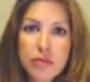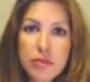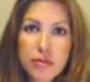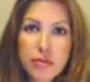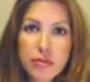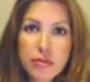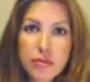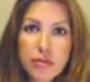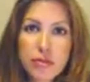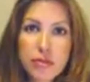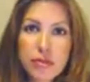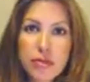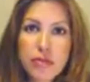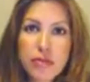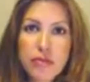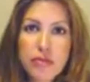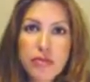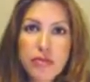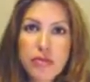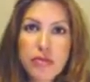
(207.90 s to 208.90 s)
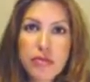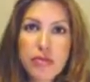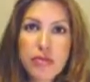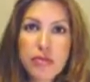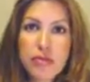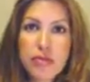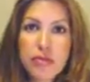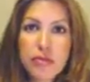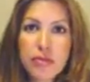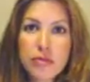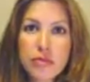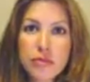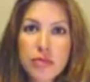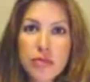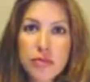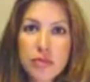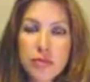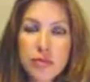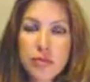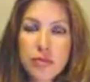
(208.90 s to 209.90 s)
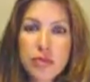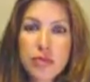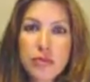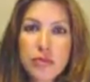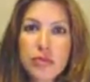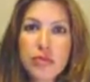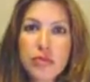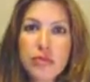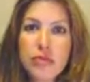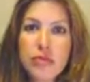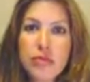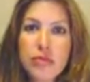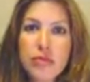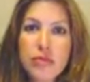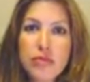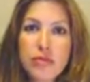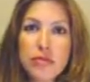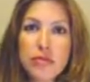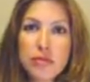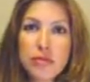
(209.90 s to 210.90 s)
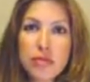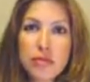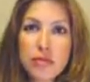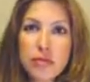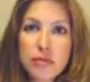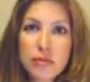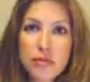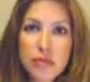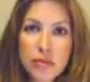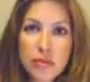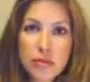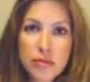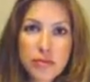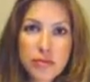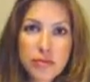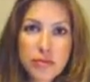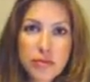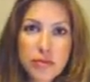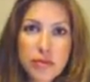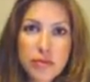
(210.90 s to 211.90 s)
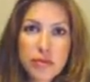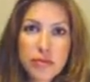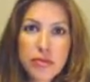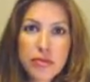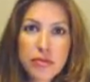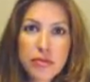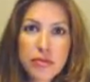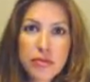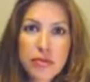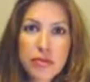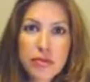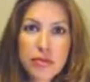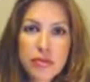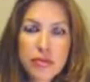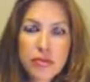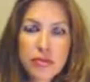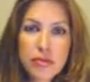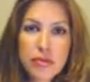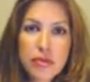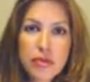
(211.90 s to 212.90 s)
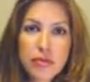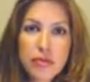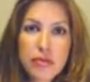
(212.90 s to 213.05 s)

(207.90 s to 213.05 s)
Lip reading: (not speaking)